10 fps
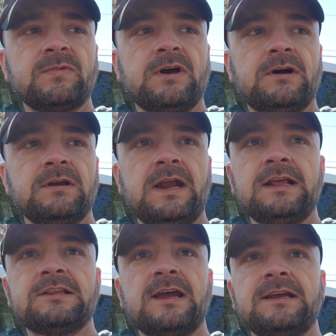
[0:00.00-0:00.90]

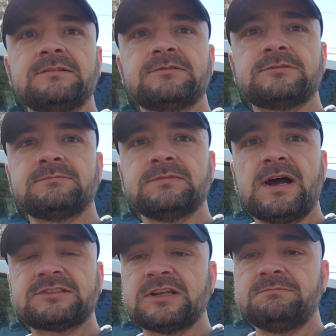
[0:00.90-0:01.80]
Anything
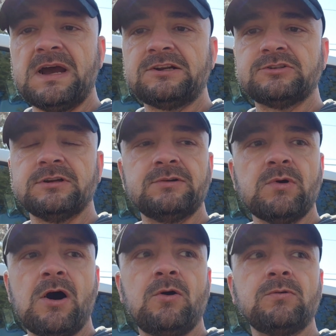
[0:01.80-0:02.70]
I see majorly
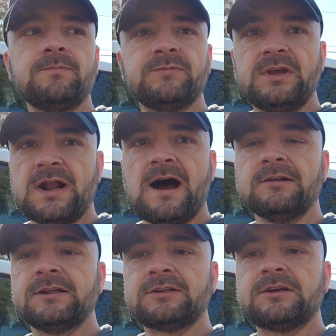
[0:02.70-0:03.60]
wrong, then
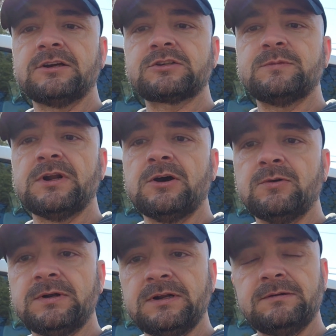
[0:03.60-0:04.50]
I'll let the customer
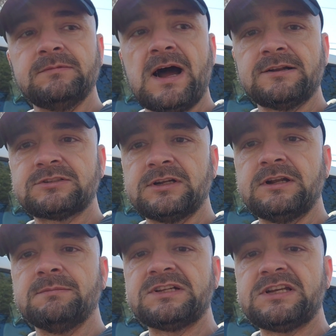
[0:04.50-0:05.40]
know, and then I'll
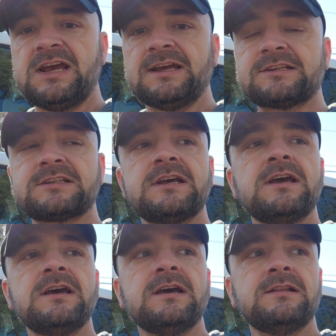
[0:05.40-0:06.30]
send them a text.
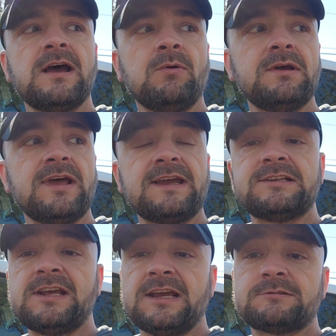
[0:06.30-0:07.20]
That way they
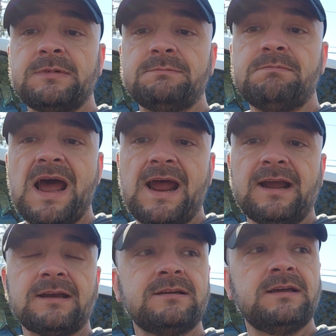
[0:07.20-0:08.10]
can text me
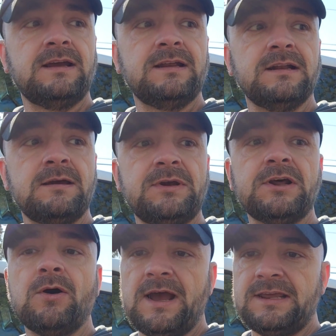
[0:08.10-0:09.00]
back and let me
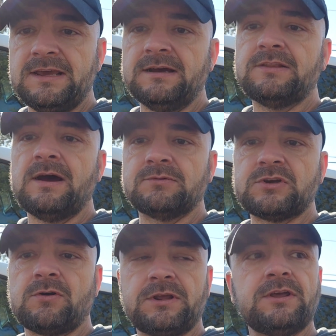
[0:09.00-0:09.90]
know, hey, yeah, that was already